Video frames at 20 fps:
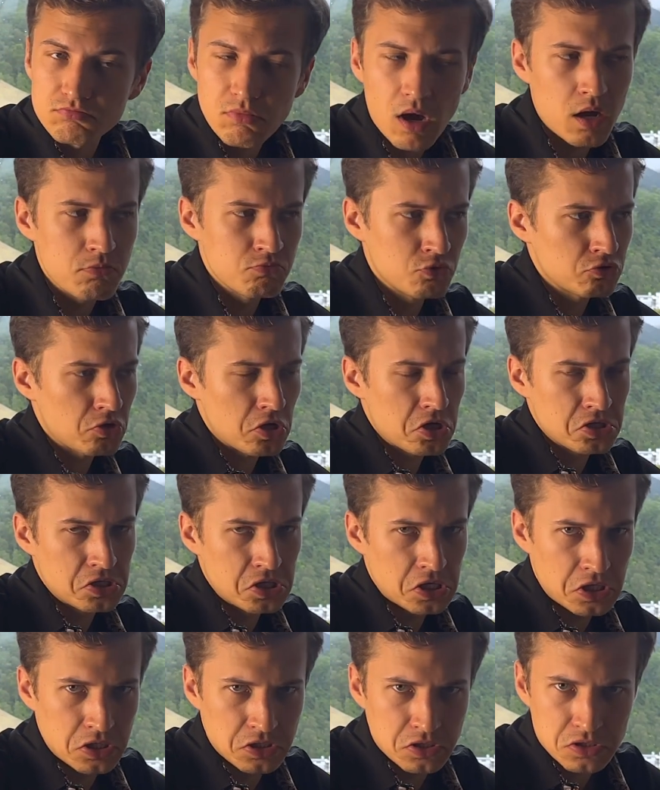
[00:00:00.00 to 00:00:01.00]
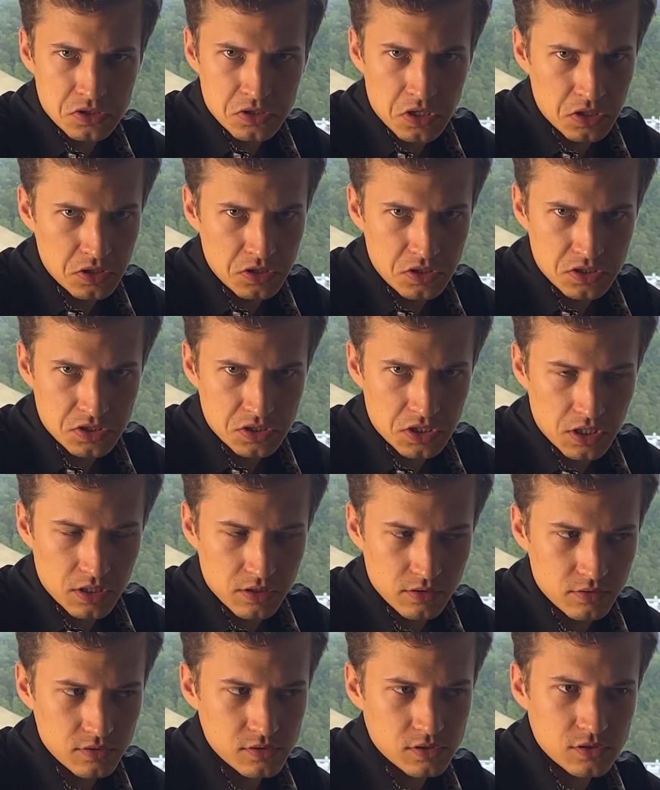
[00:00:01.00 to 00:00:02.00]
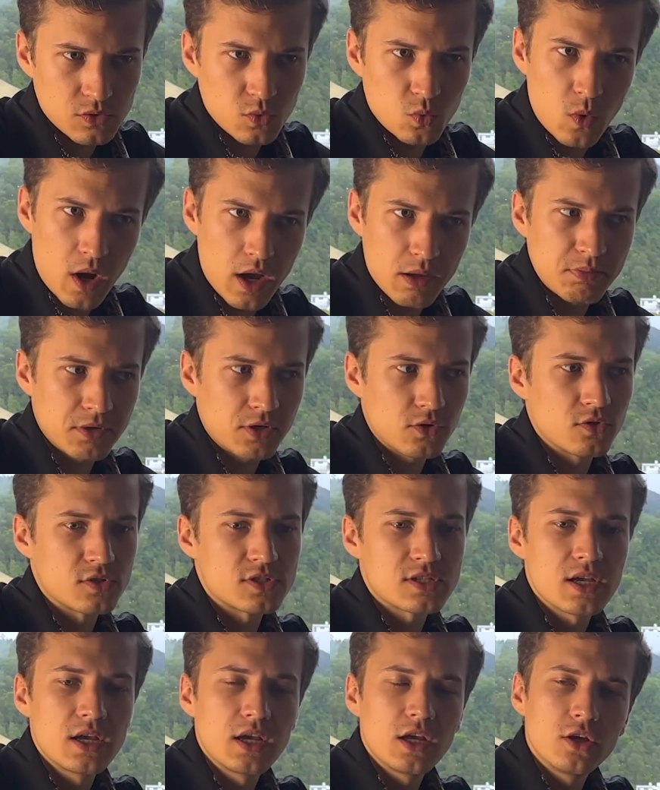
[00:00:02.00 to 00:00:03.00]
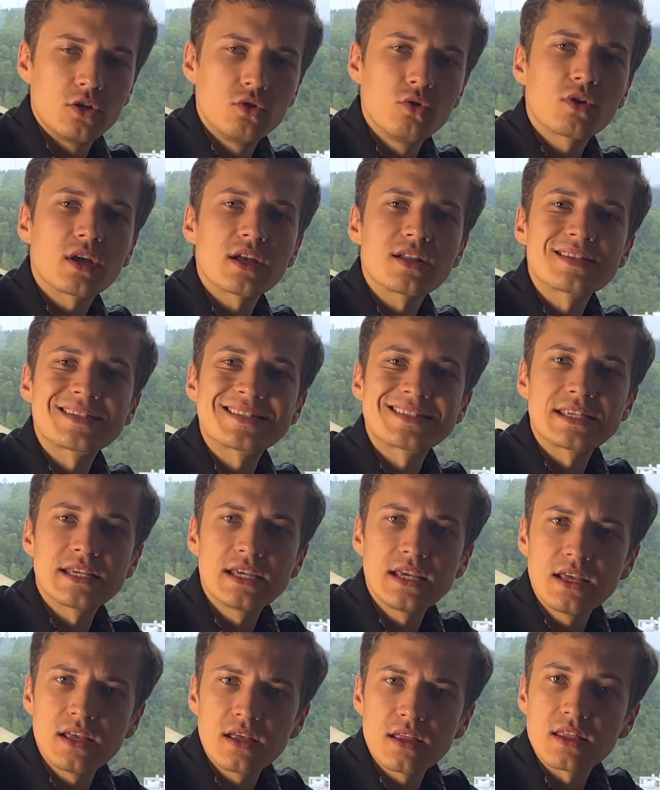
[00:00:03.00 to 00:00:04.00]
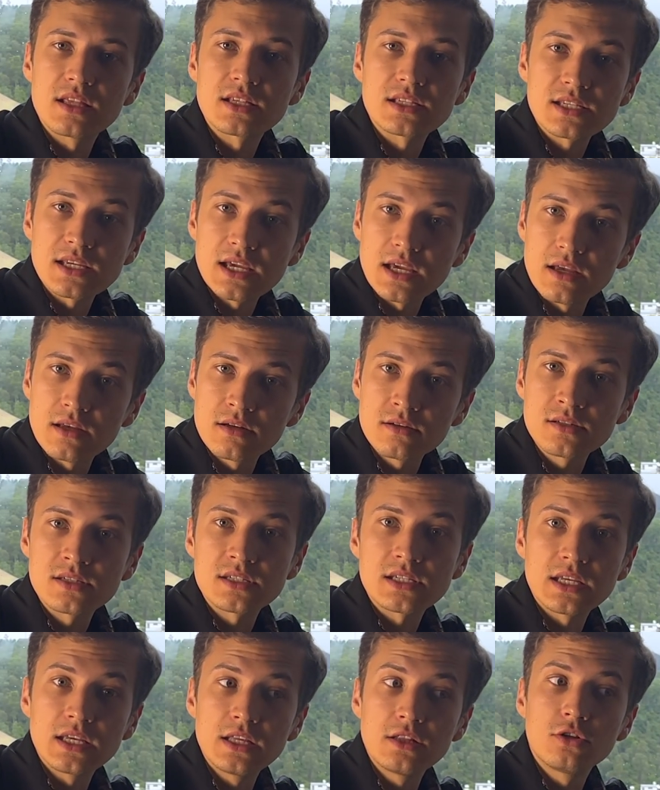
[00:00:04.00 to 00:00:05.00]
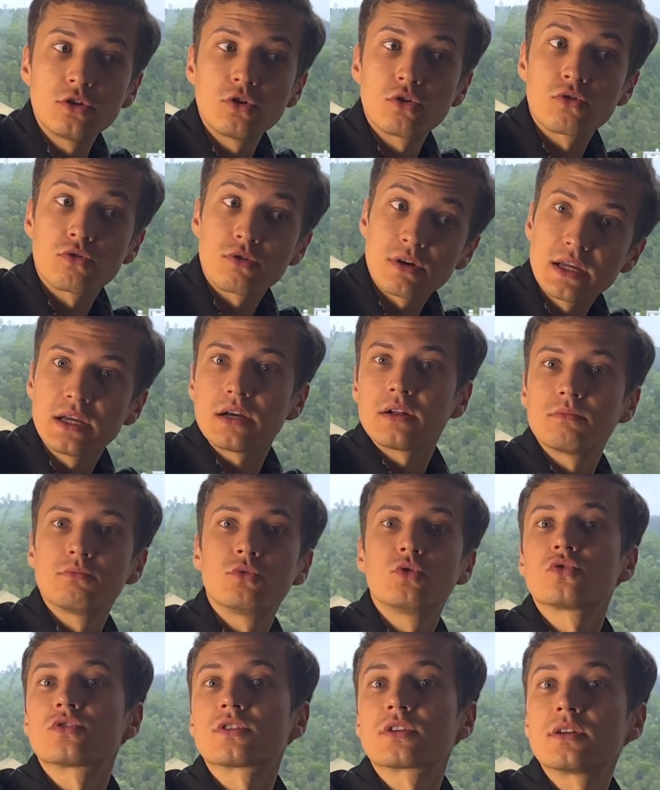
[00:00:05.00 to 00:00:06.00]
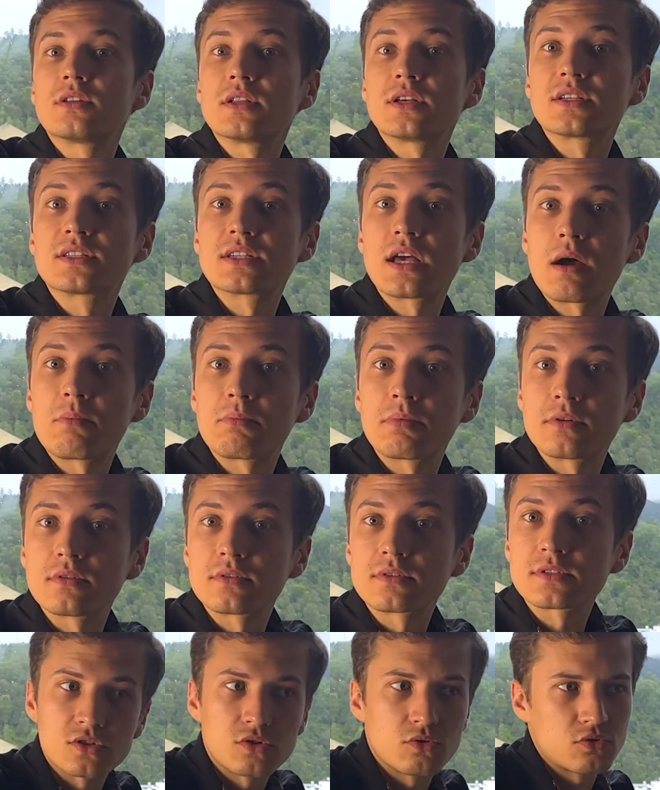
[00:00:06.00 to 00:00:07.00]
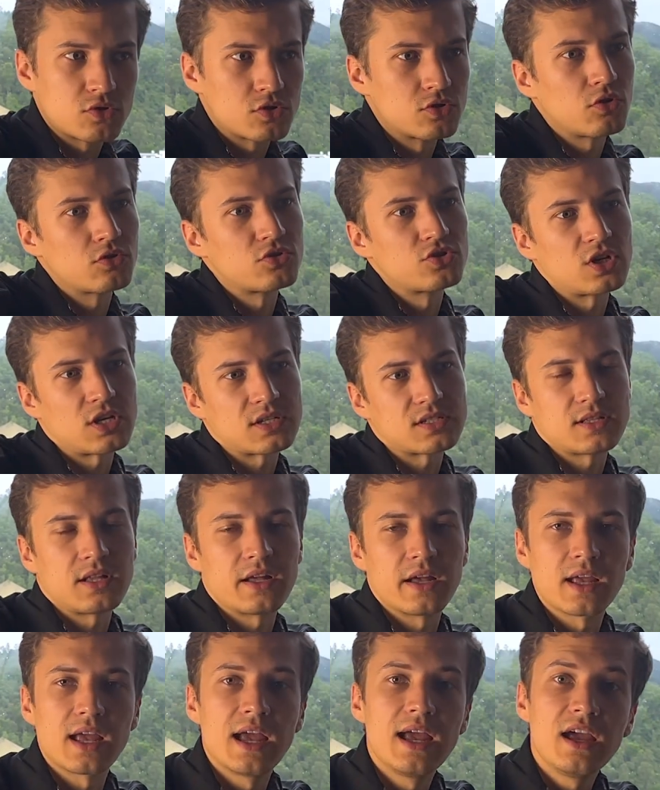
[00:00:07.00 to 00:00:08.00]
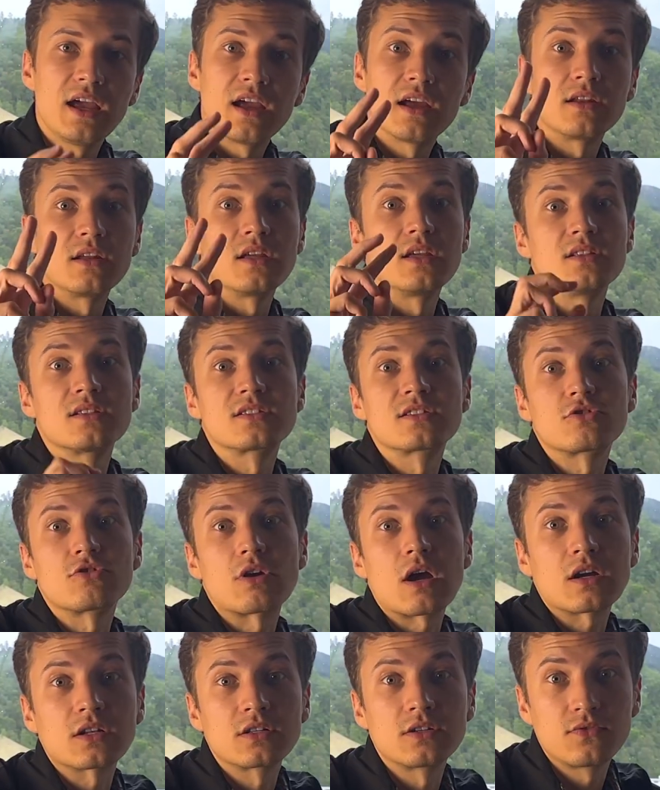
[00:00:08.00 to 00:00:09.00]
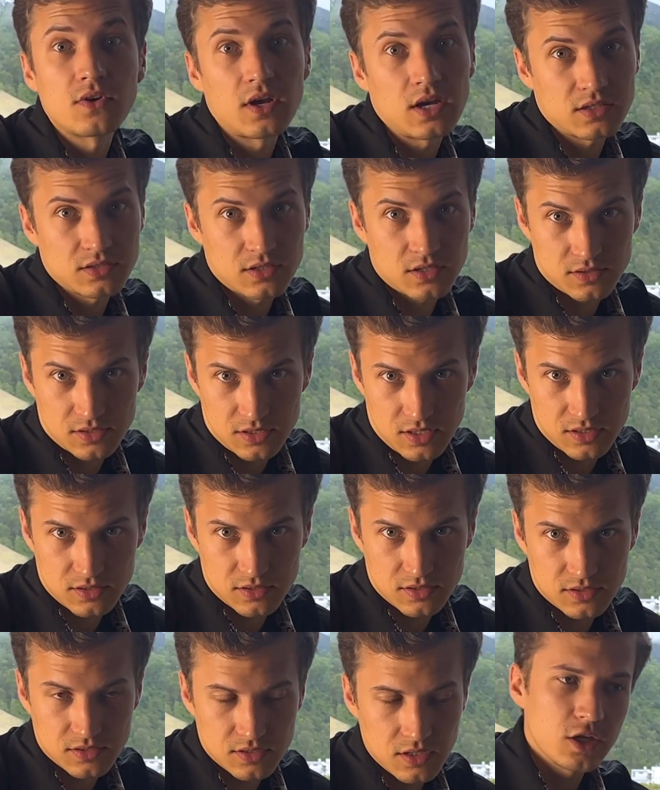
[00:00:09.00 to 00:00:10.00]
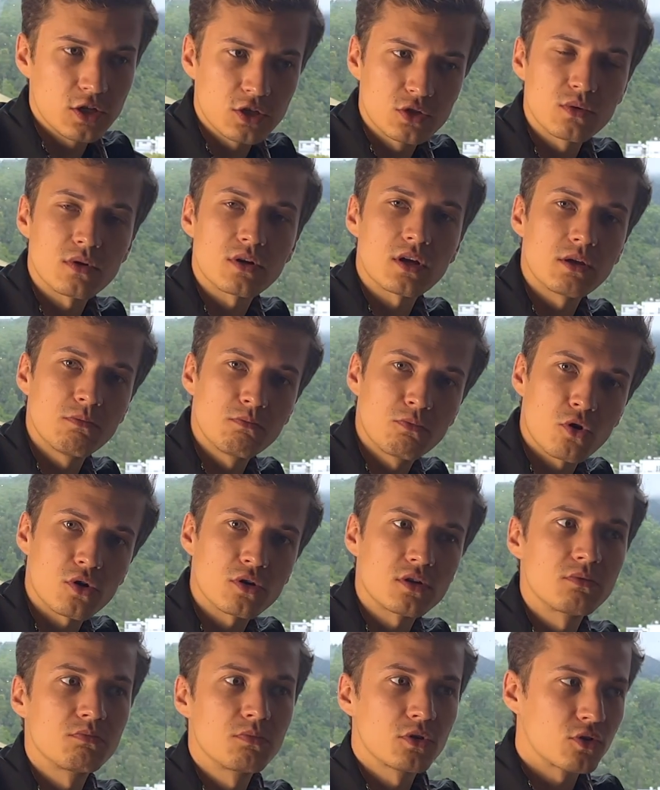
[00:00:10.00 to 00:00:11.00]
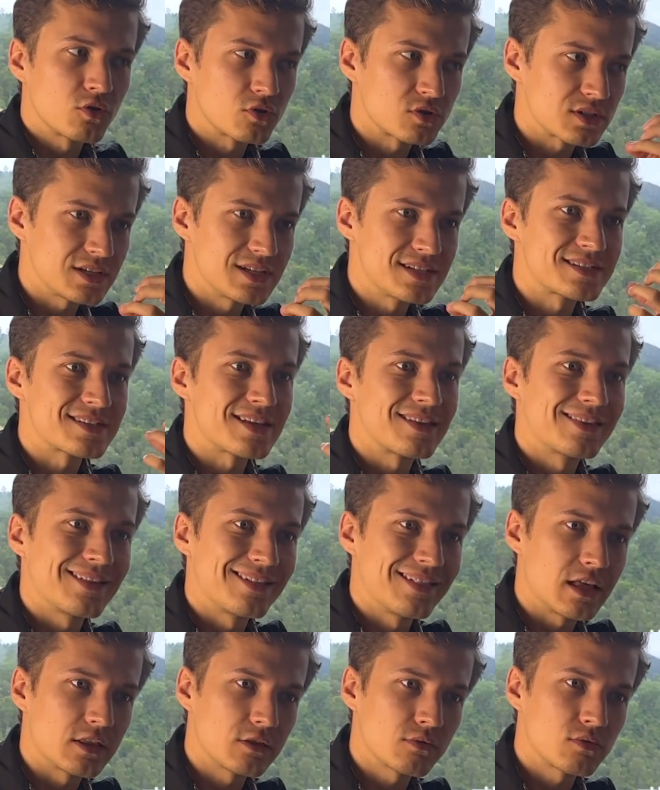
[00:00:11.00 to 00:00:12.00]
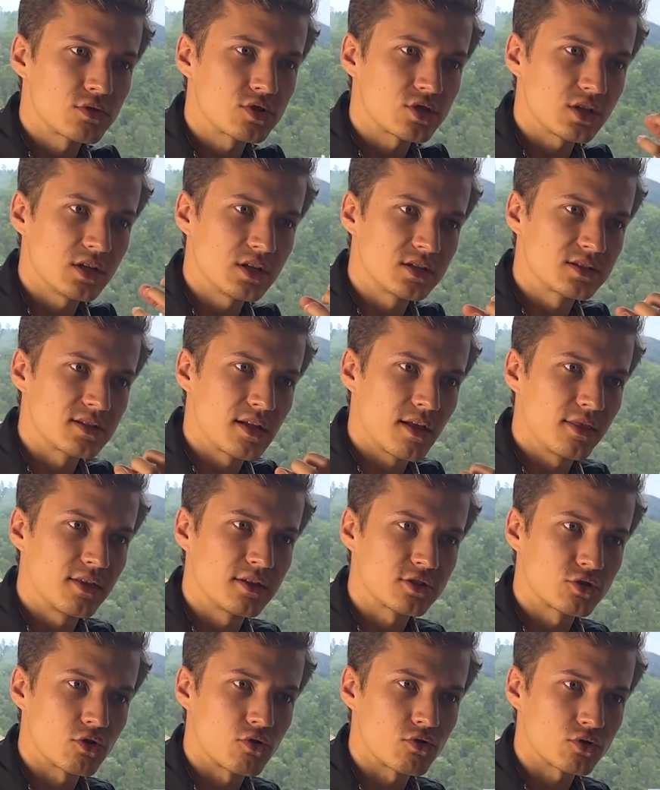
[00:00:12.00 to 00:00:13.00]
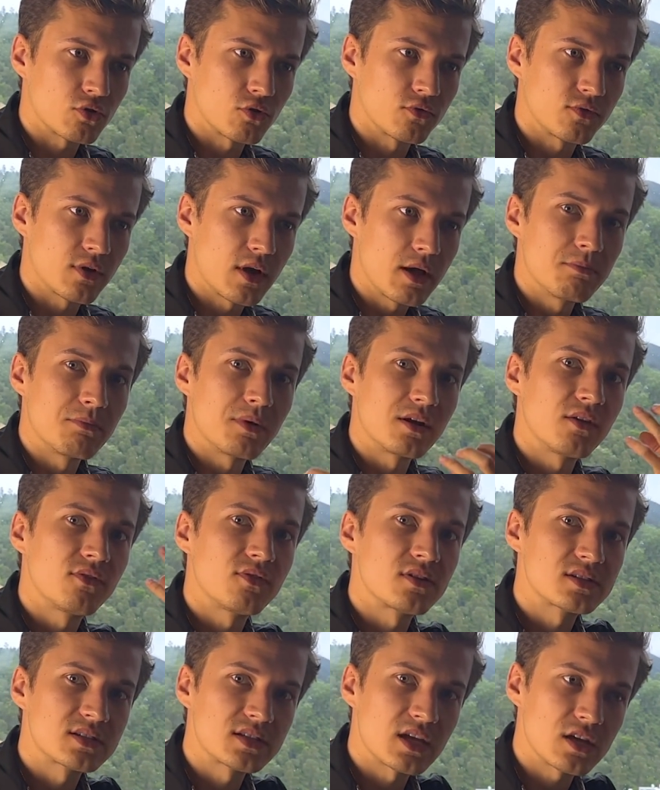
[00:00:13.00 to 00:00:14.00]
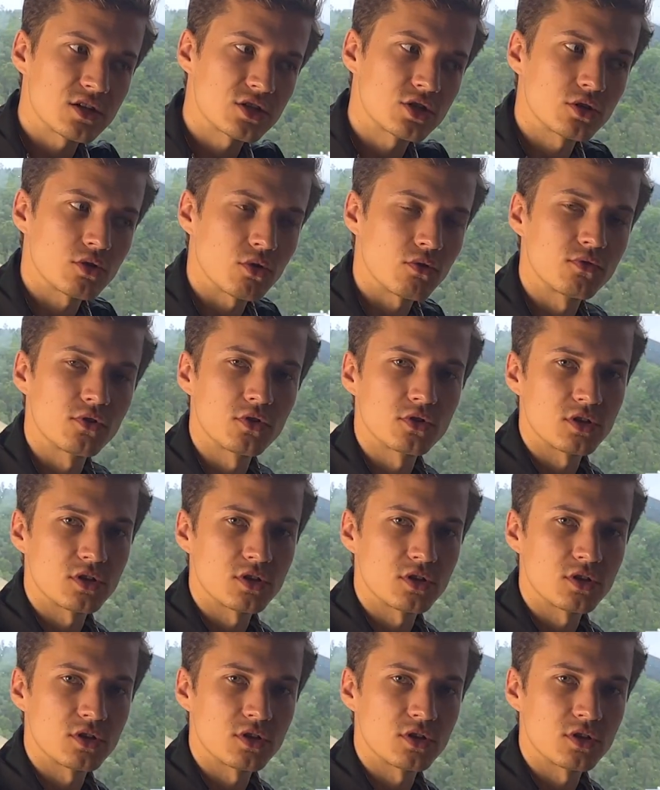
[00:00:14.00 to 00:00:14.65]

I'm not against any scales. Why? Because you can see the scales in your real musical examples. So it's not just like an instructive exercises. It's very important because it's the language, it's the sort of manifestation of your